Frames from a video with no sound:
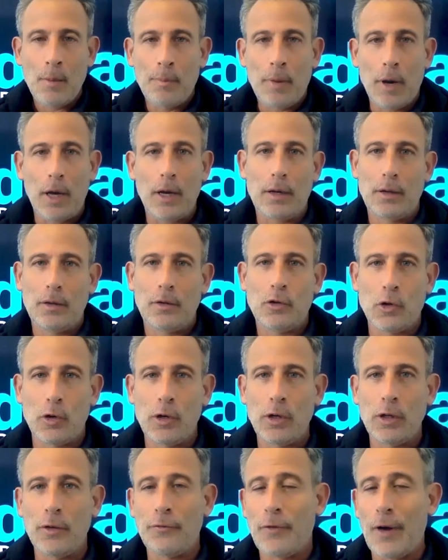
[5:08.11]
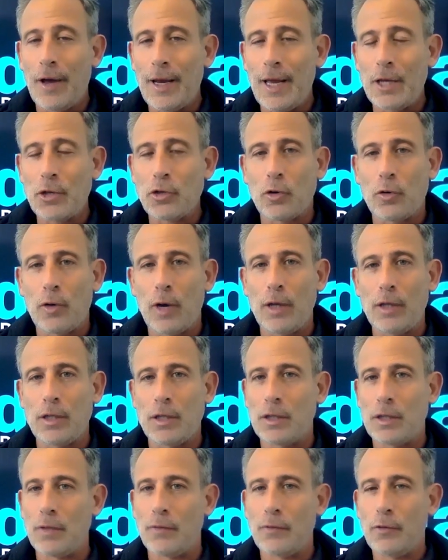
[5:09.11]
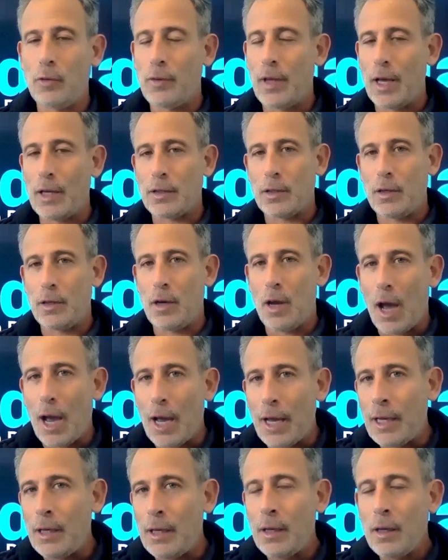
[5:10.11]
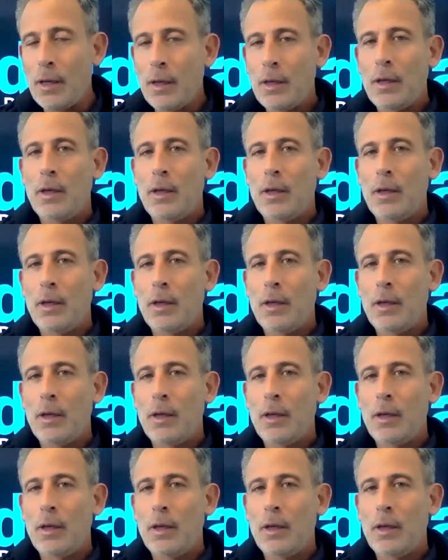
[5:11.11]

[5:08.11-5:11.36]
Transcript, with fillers: But during the financial crisis of 2009,